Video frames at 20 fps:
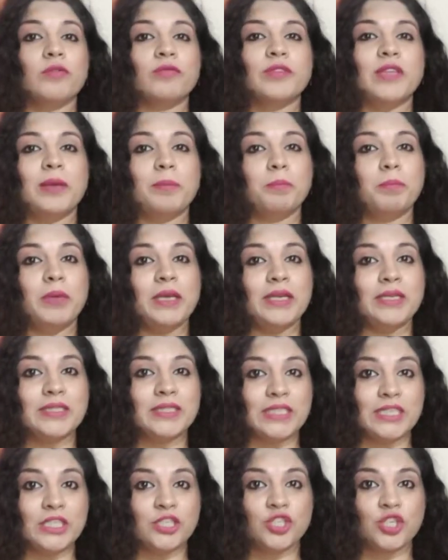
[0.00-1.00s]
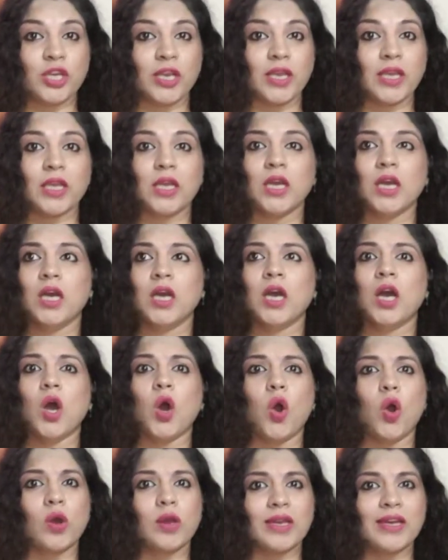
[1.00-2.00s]
of them being teaching,
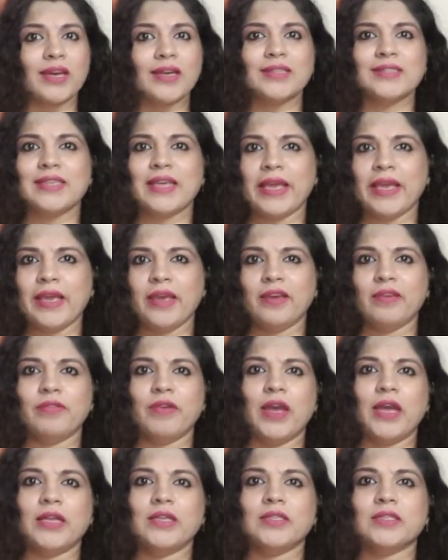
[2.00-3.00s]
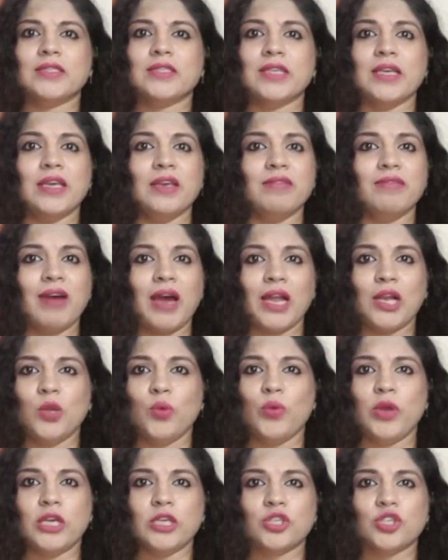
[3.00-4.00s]
organizing events,
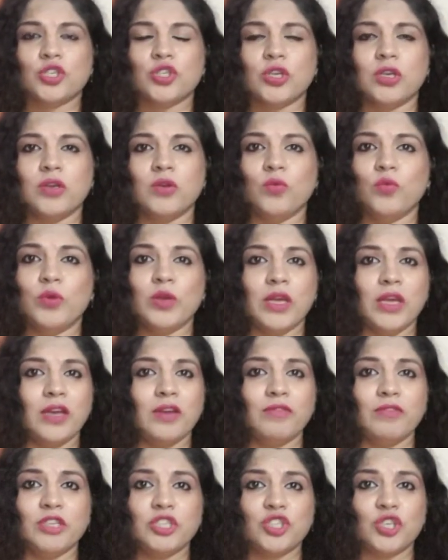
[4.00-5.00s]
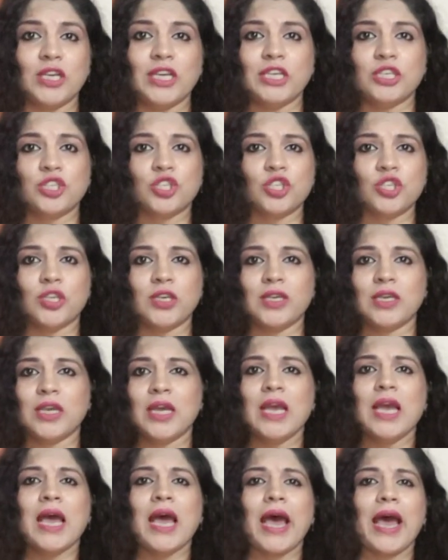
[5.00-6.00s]
evaluation,
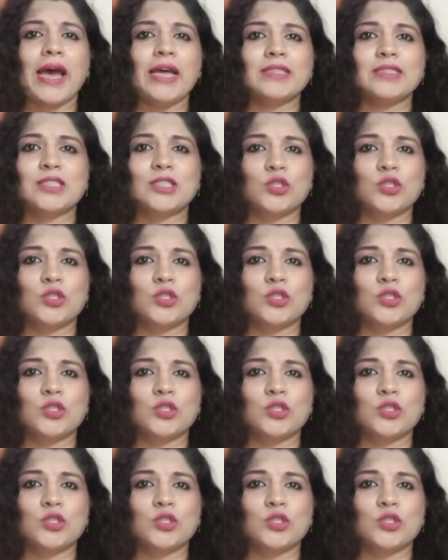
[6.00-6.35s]
invigilation, and